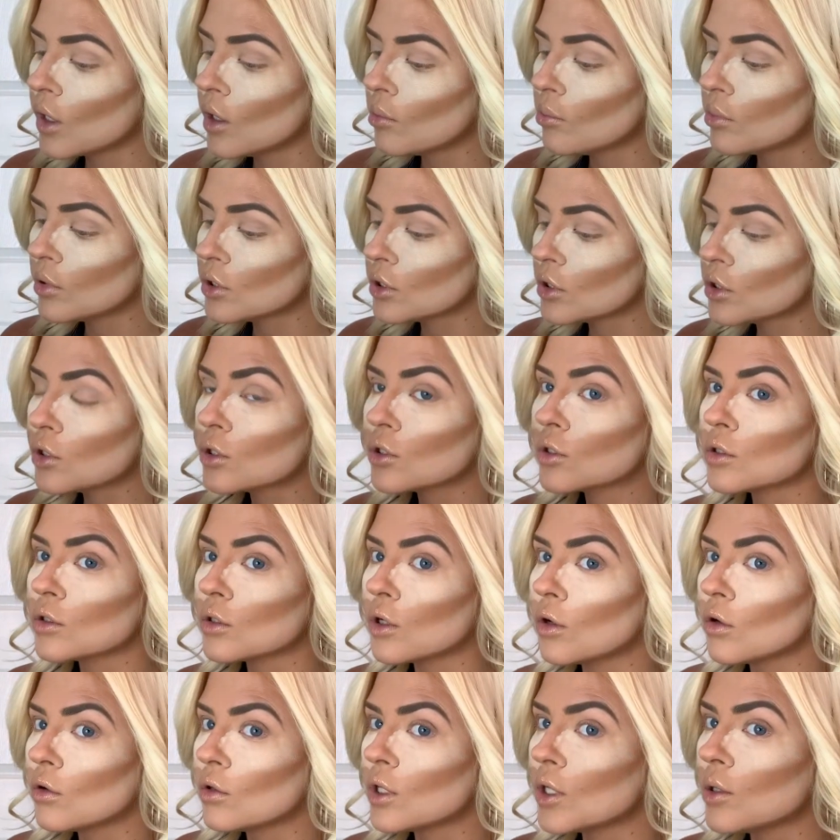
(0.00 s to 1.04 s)
But just
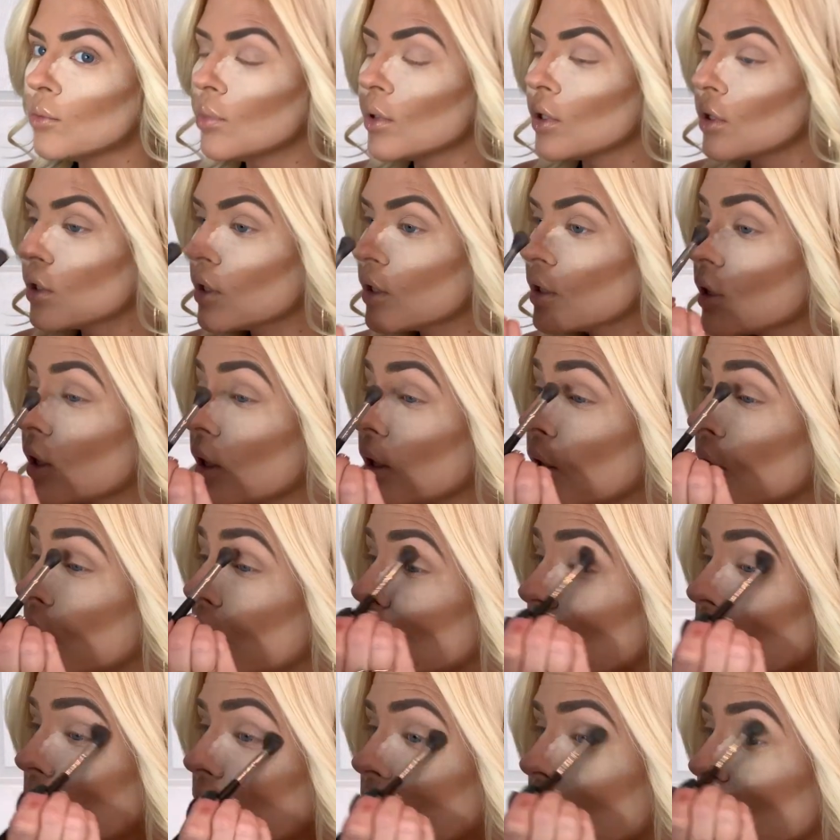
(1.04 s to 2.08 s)
slowly building that
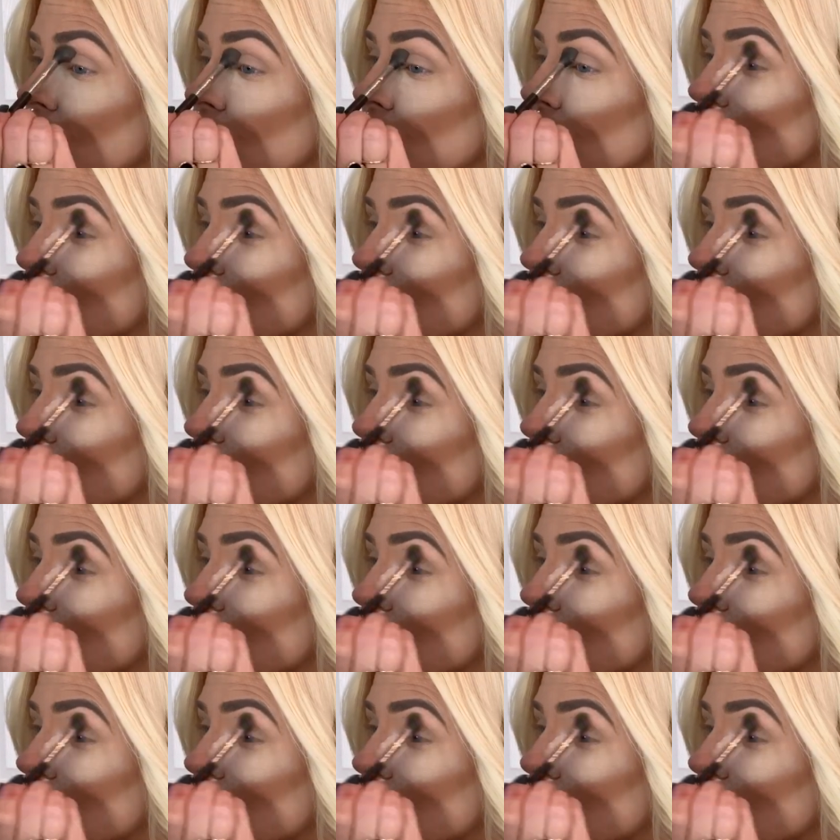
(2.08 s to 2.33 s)
color.